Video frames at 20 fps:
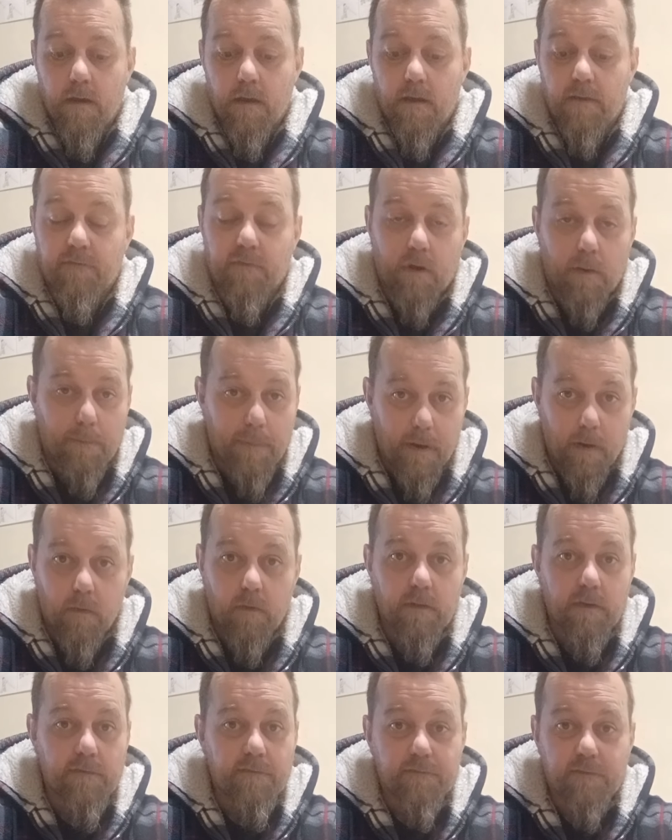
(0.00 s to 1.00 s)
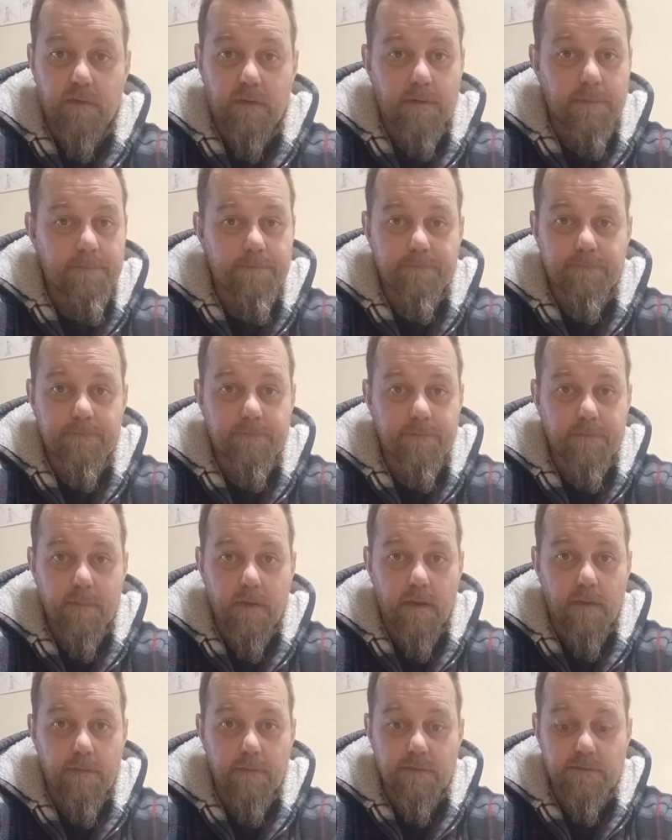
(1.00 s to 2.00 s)
if you're a power lifter
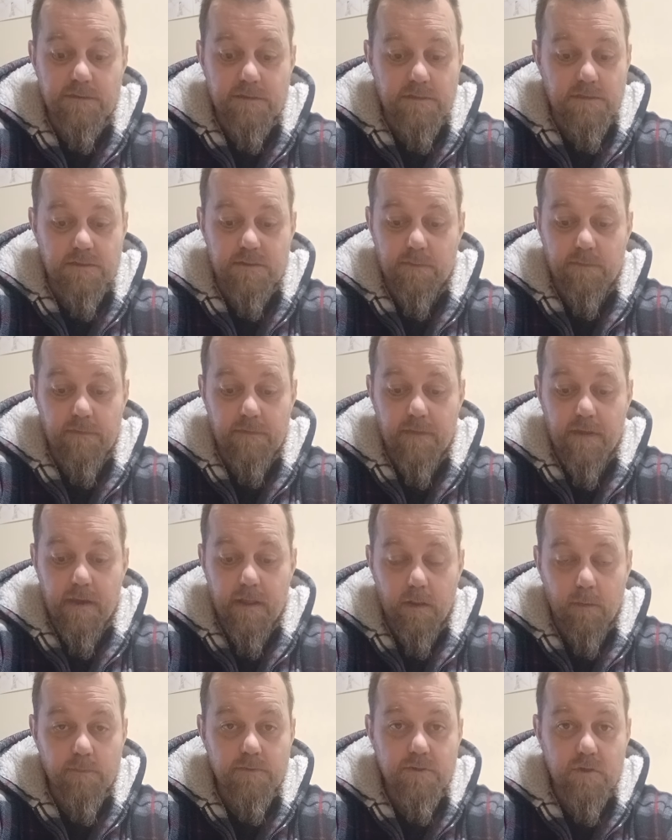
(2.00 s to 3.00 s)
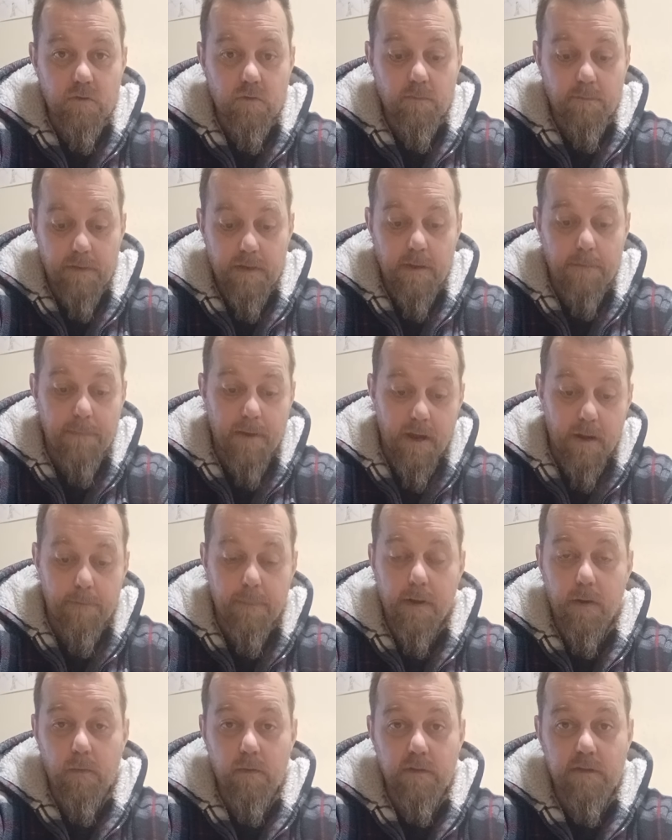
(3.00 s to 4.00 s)
and this is something that helps you be a better
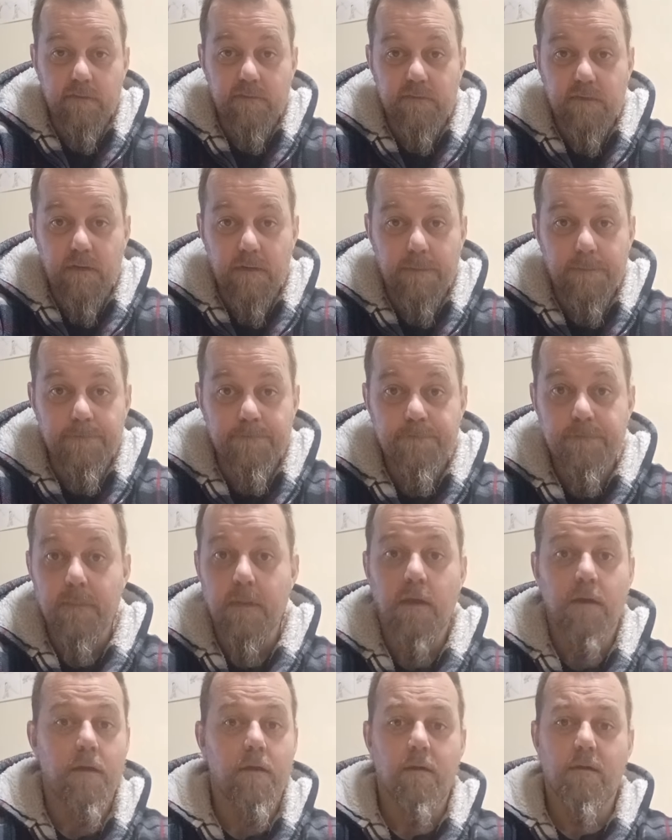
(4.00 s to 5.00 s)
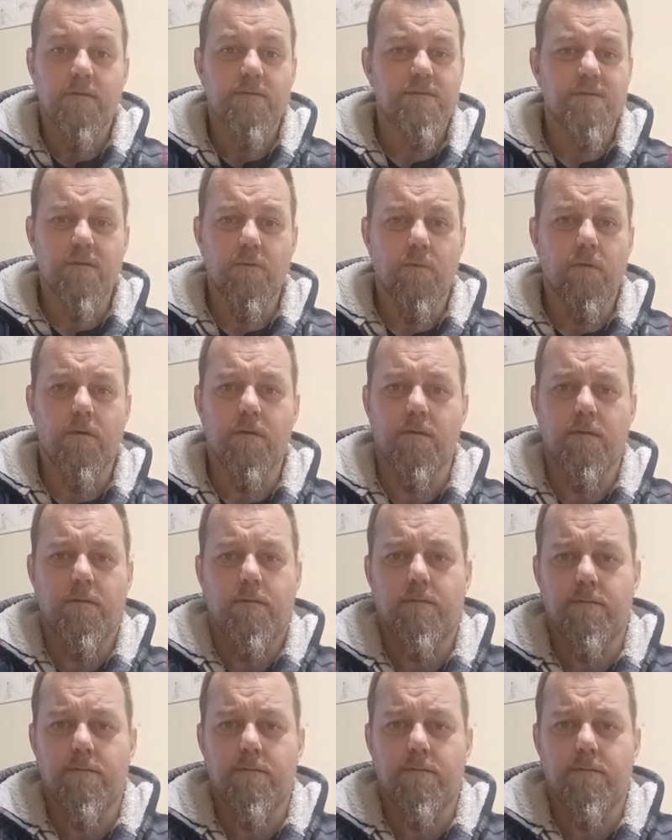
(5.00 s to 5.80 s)
power lifter, do you know what?